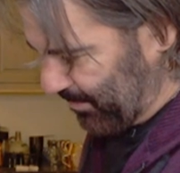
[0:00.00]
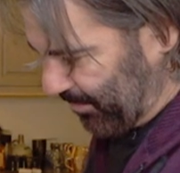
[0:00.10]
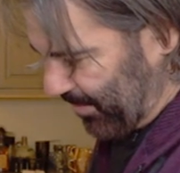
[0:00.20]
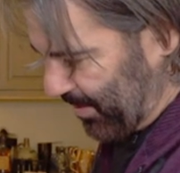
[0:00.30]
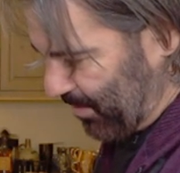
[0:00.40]
to do
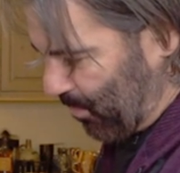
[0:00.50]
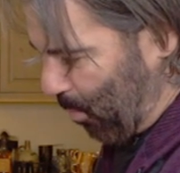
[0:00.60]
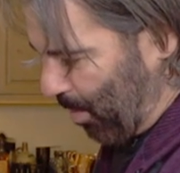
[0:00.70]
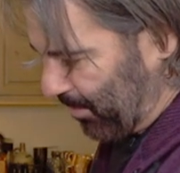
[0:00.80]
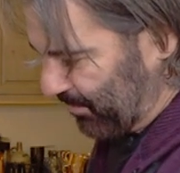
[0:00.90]
three
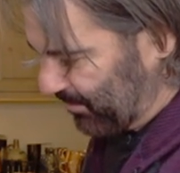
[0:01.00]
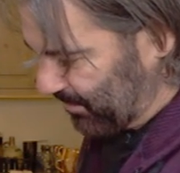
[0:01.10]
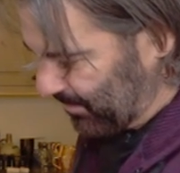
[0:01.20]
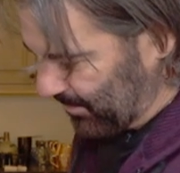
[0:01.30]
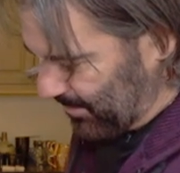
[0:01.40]

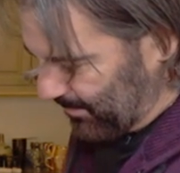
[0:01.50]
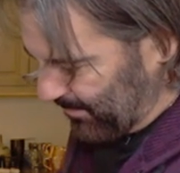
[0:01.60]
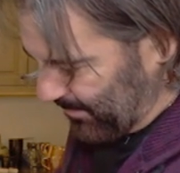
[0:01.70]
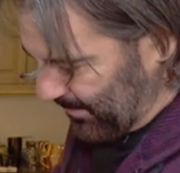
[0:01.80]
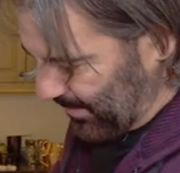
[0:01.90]
quarters
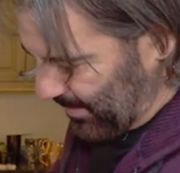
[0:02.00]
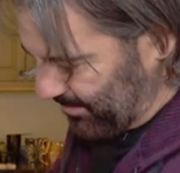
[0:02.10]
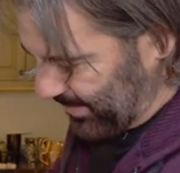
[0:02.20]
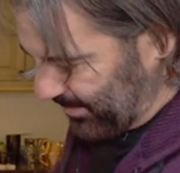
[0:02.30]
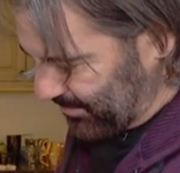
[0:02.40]

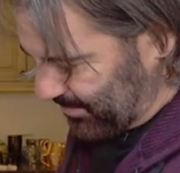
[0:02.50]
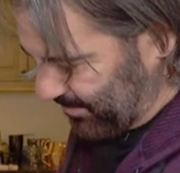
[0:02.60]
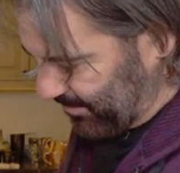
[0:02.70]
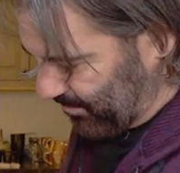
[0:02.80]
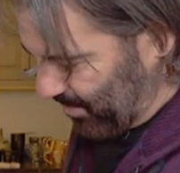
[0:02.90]
of an ounce
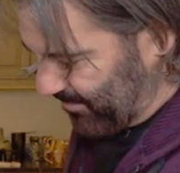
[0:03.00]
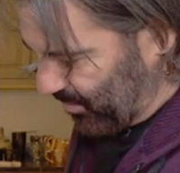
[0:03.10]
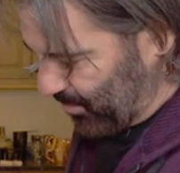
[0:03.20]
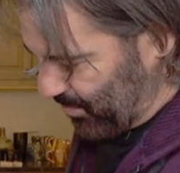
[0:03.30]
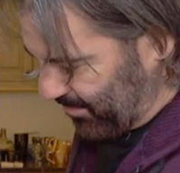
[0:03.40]
of red
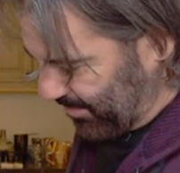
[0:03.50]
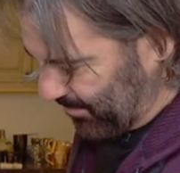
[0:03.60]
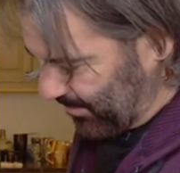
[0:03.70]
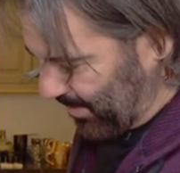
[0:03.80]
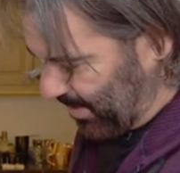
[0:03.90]
vermouth.
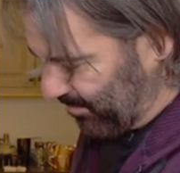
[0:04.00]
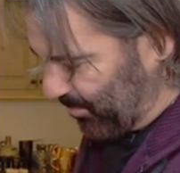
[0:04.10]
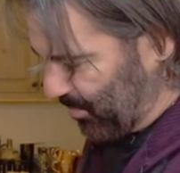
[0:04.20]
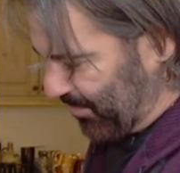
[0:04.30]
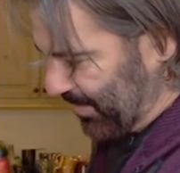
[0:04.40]
Uh,
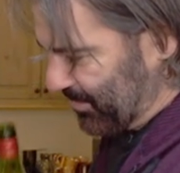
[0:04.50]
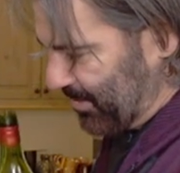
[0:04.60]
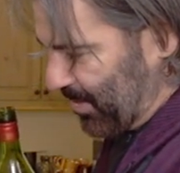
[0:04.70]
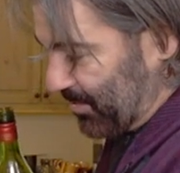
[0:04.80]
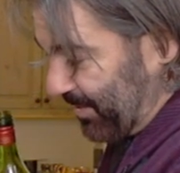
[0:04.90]
vermouth, as you
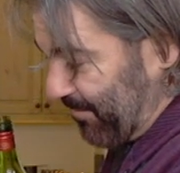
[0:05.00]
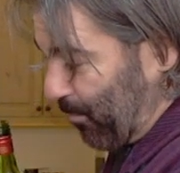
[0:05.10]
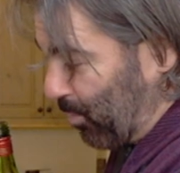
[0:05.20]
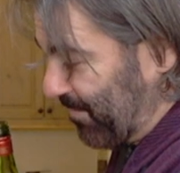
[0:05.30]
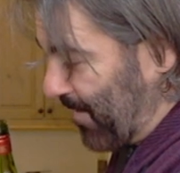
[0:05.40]
know, is a
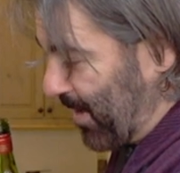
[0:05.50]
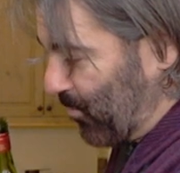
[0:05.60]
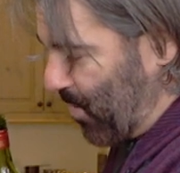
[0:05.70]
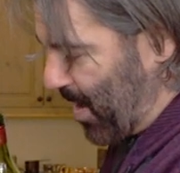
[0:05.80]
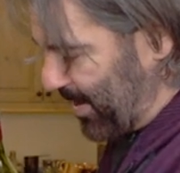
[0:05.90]

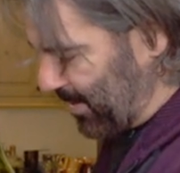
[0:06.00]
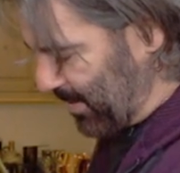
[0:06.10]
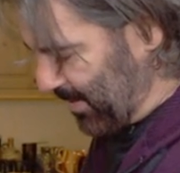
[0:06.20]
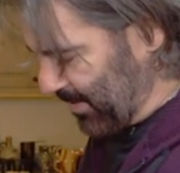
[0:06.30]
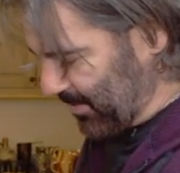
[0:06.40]
fortified wine.
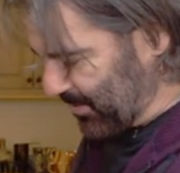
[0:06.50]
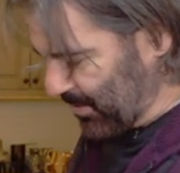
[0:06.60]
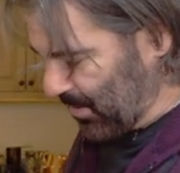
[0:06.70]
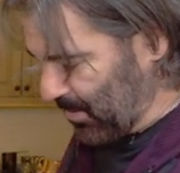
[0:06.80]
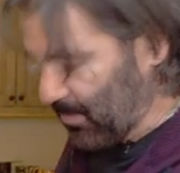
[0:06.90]

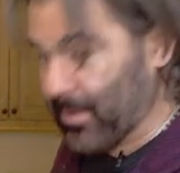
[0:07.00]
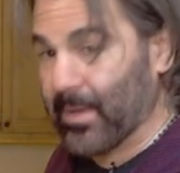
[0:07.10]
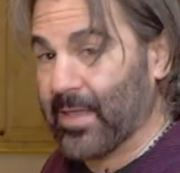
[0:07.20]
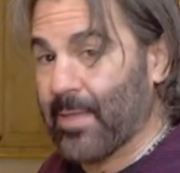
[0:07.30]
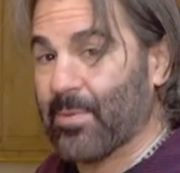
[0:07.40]
So
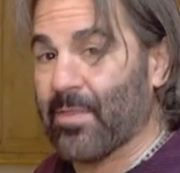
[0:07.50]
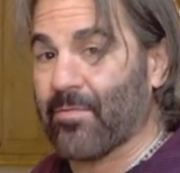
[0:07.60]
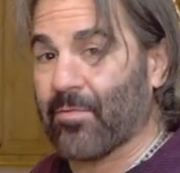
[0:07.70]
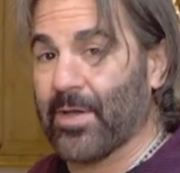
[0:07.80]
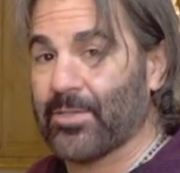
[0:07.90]
keep it in
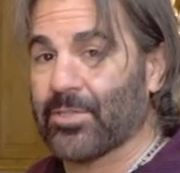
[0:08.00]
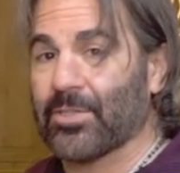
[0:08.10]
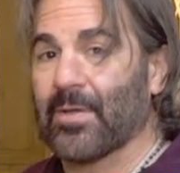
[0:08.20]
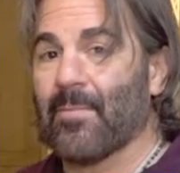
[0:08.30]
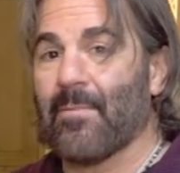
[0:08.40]
the
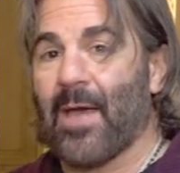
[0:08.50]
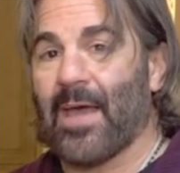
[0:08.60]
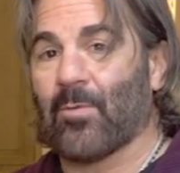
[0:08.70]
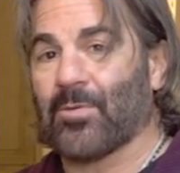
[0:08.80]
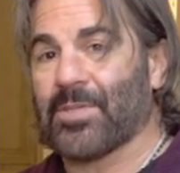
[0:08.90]
fridge
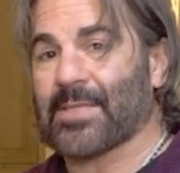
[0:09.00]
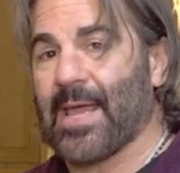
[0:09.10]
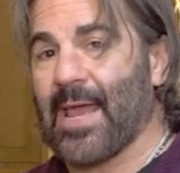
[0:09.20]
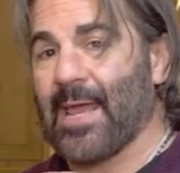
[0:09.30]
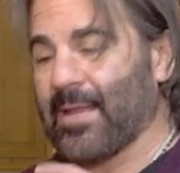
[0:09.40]
and it will
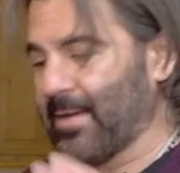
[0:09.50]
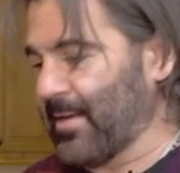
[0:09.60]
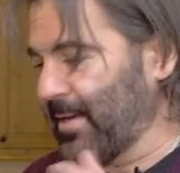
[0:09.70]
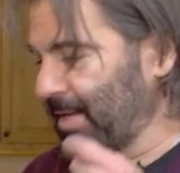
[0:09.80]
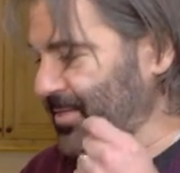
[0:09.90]
stay
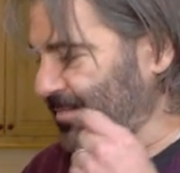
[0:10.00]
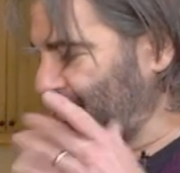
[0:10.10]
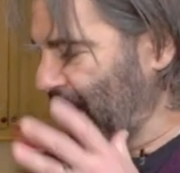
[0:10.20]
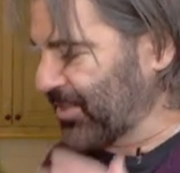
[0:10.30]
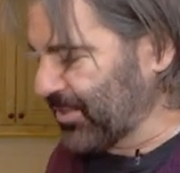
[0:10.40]
nice and
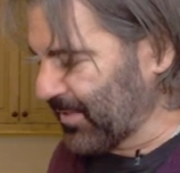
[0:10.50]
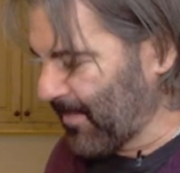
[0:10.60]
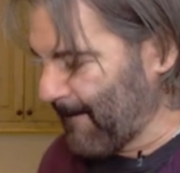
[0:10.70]
fresh.